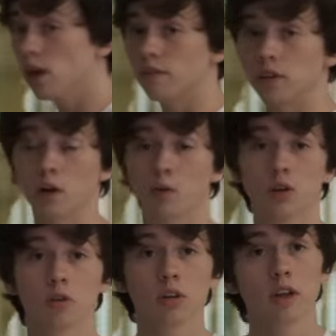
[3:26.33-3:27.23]
left, and I want to
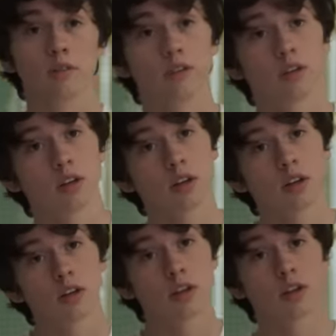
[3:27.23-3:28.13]
go live.
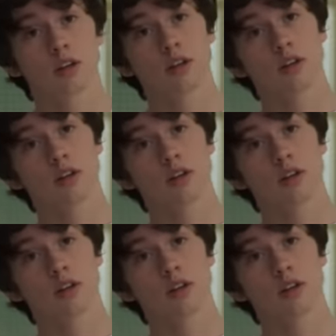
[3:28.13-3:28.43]
That's great.